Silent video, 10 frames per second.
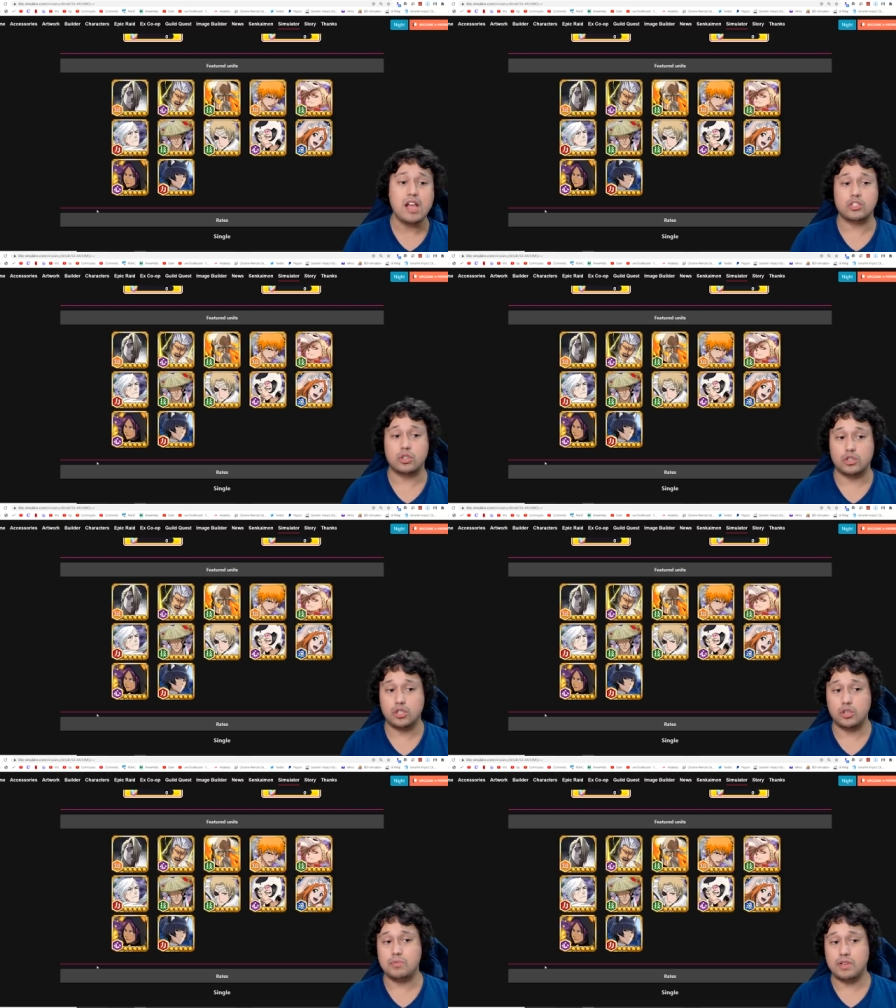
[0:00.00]
So
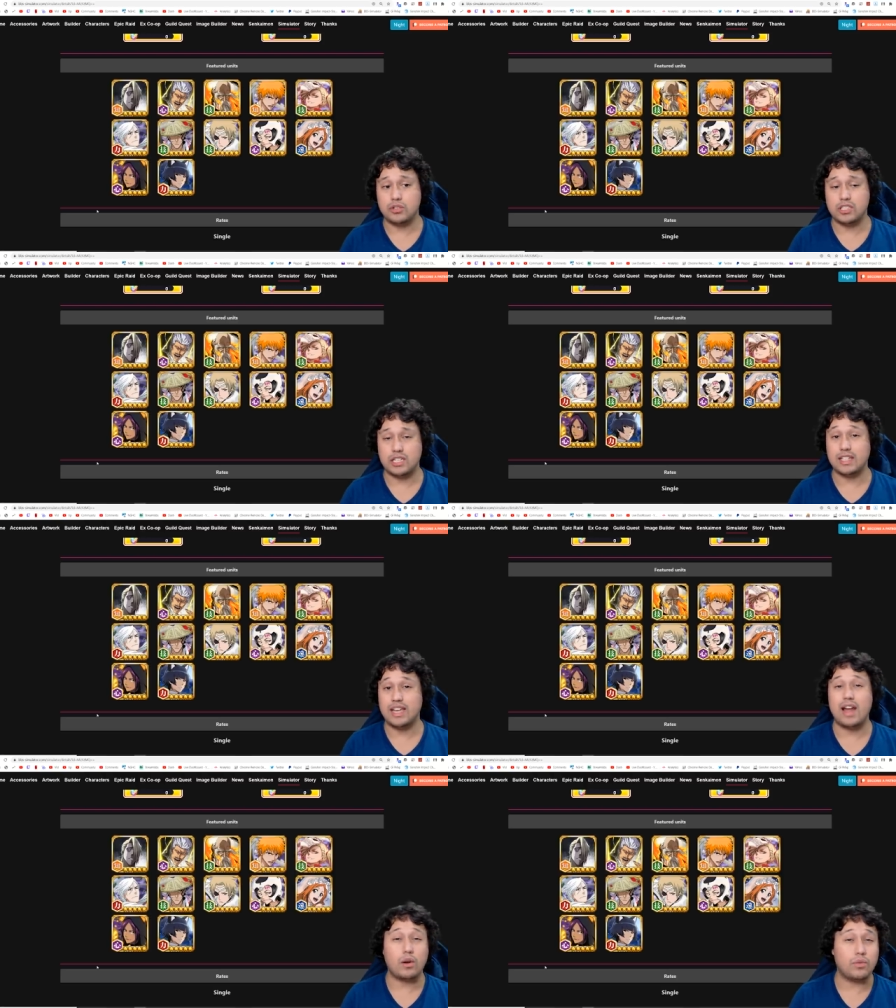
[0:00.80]
should you be interested in
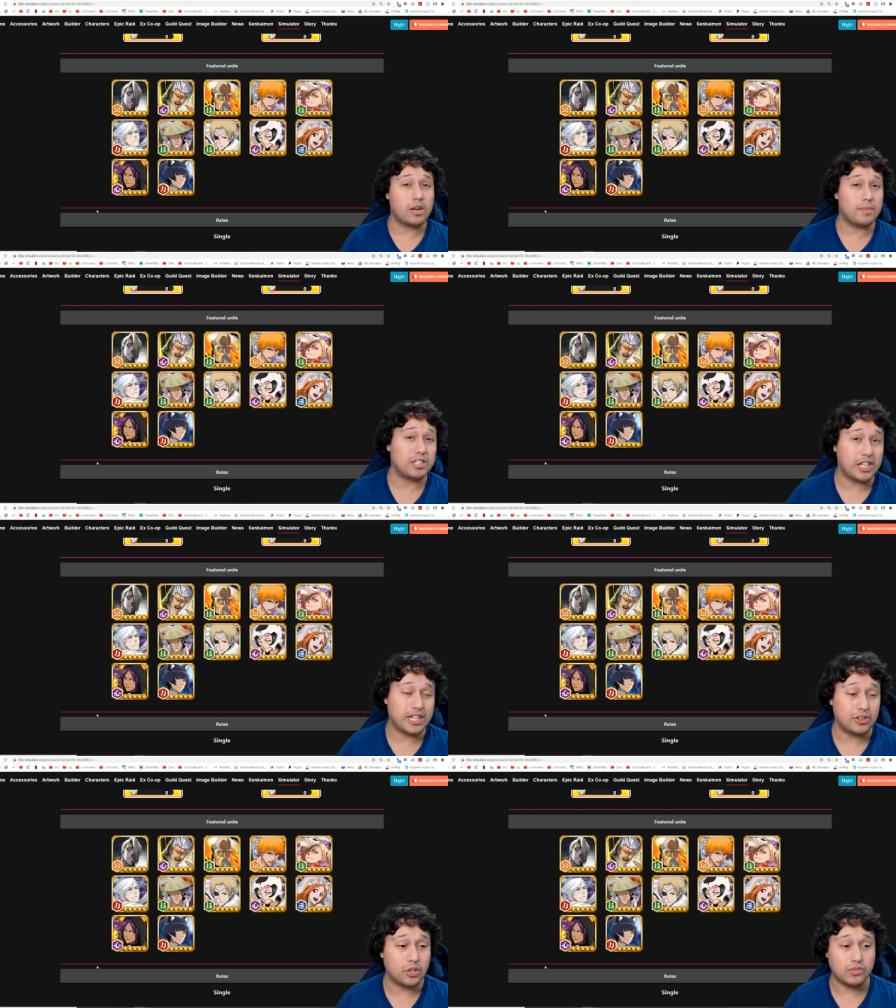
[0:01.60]
that, I'll recommend
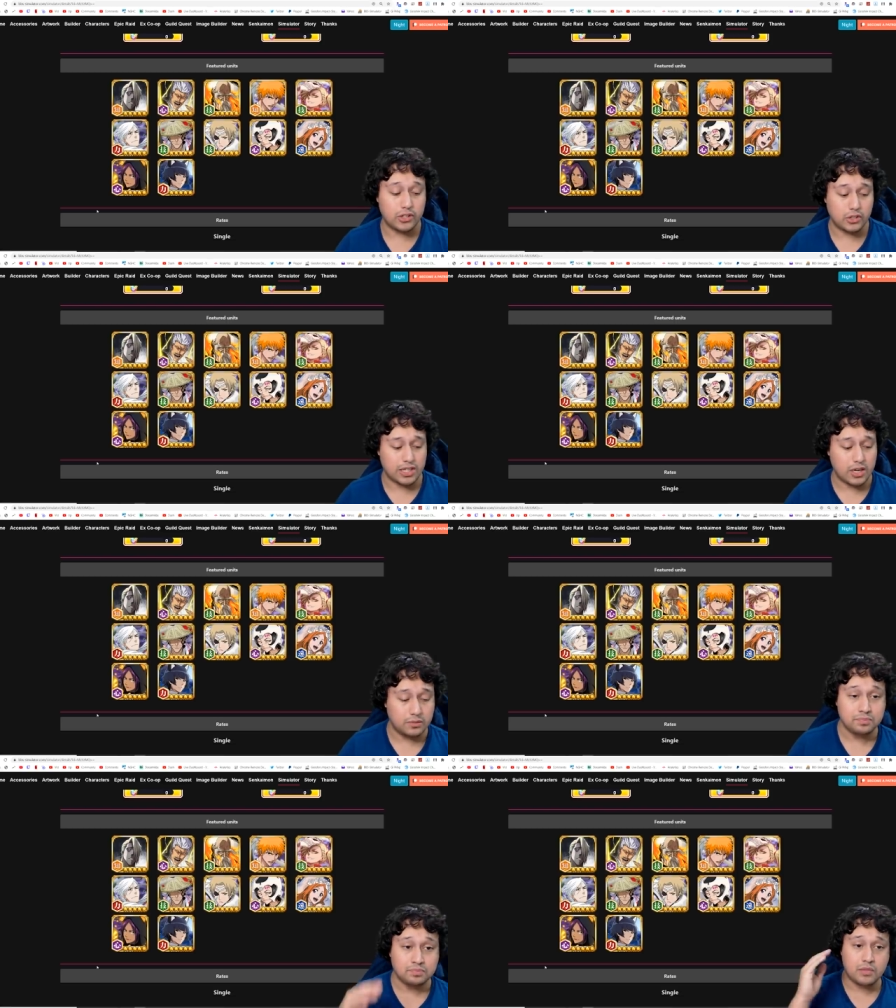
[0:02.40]
checking those videos out
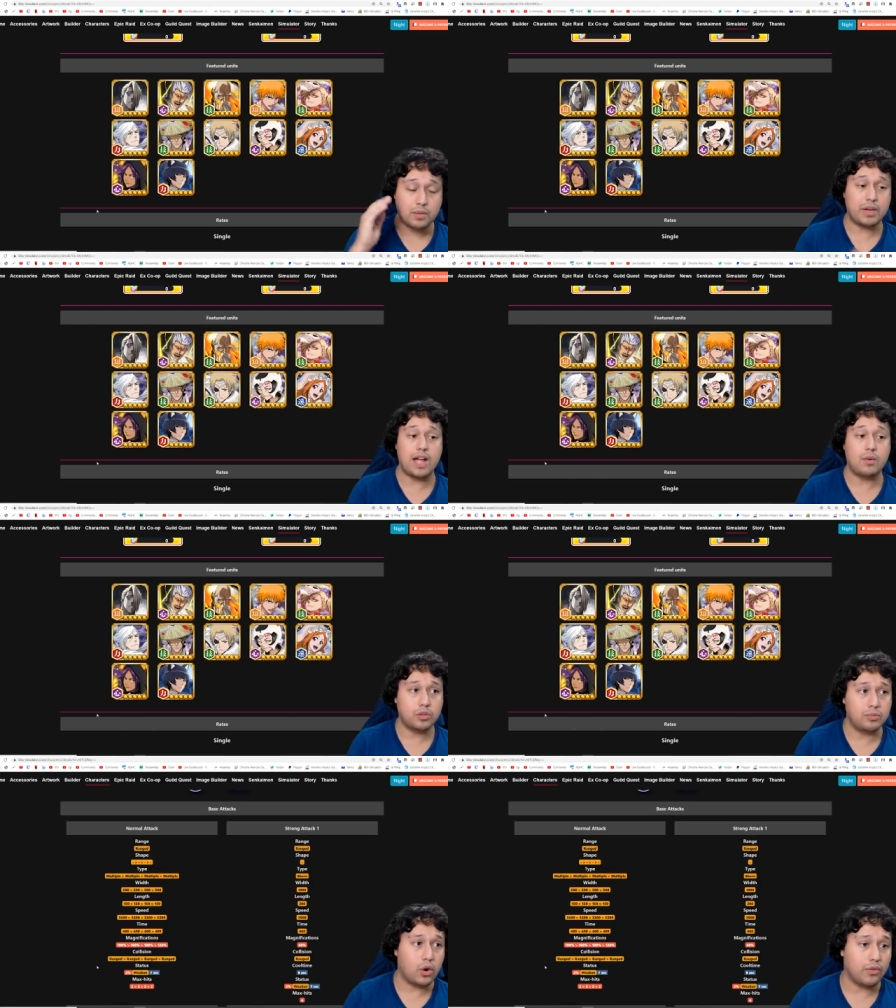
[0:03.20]
but I will
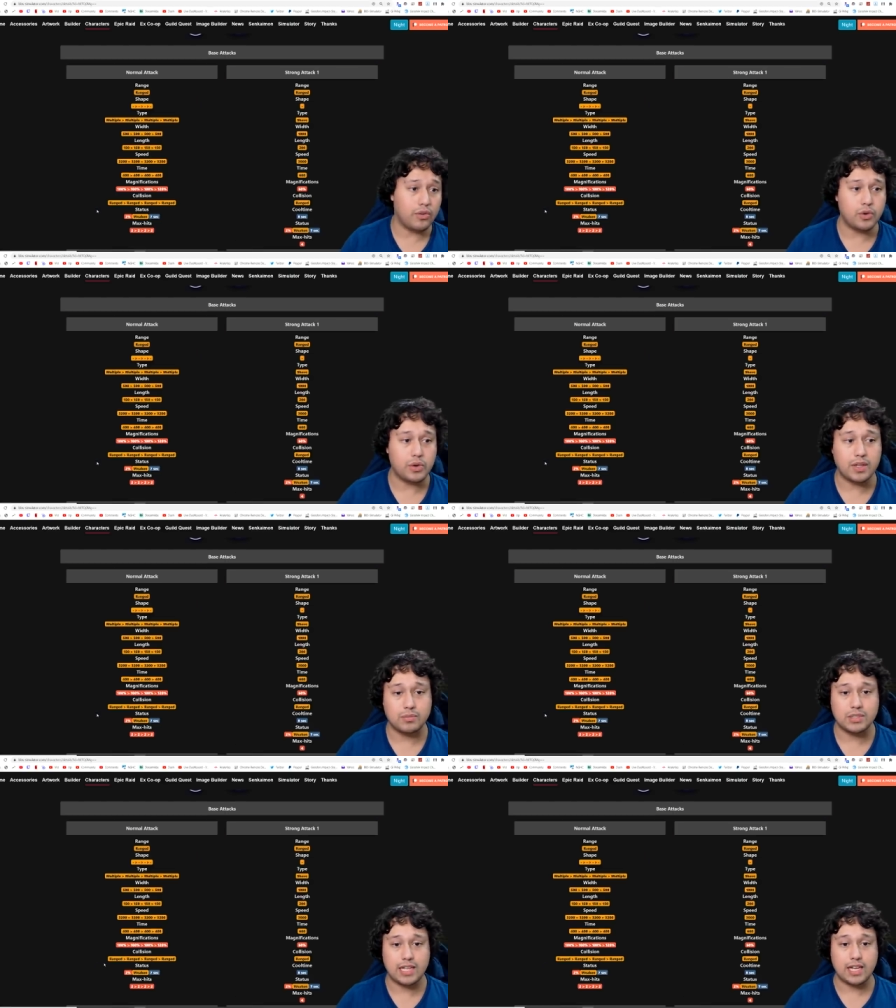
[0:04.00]
be overviewing
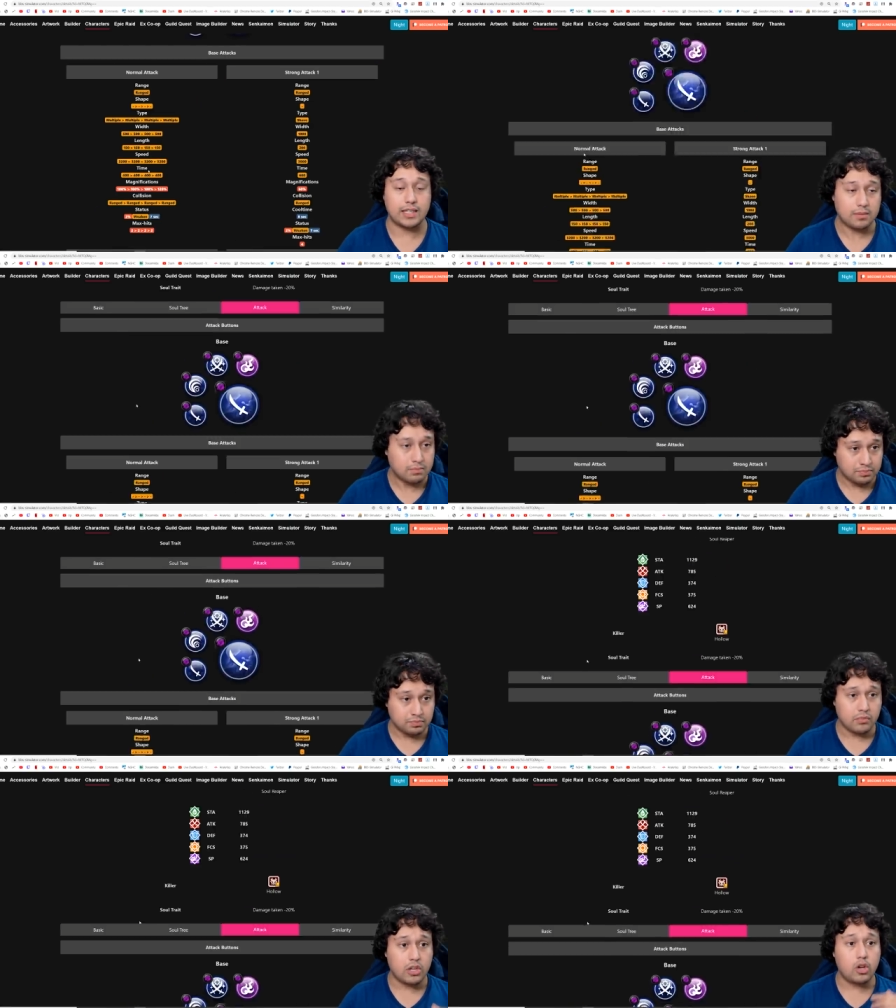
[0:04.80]
them slightly.
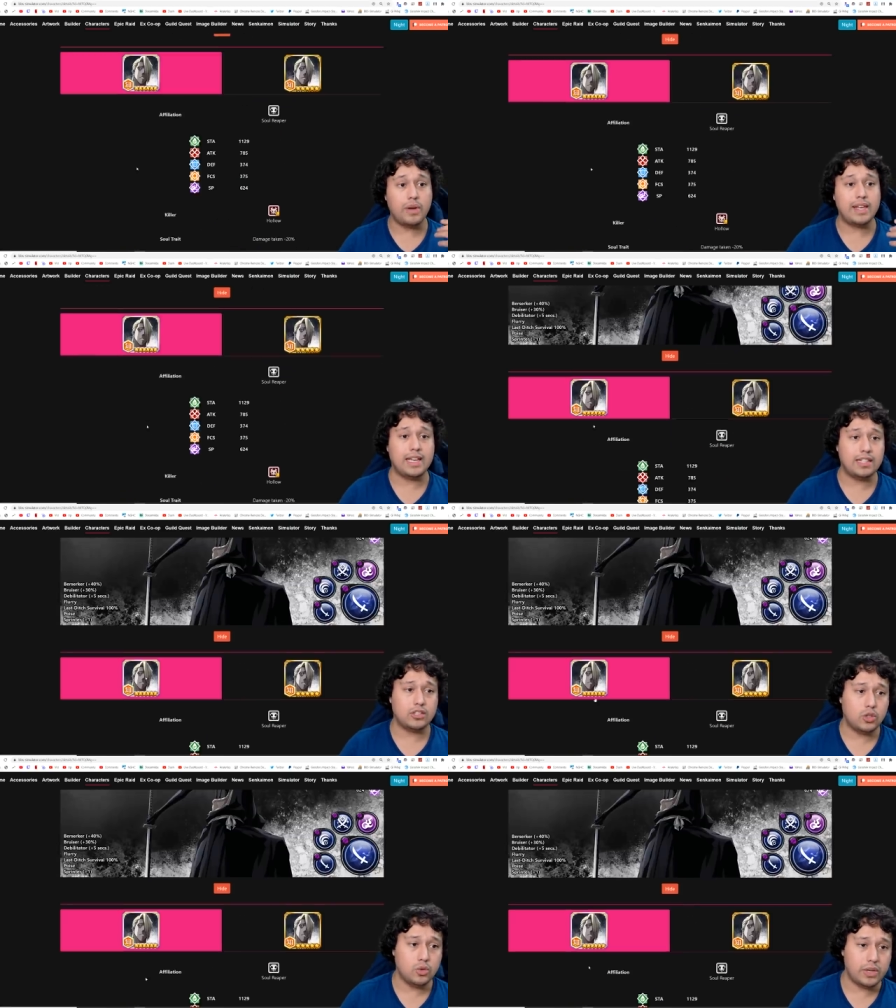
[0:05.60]
Going into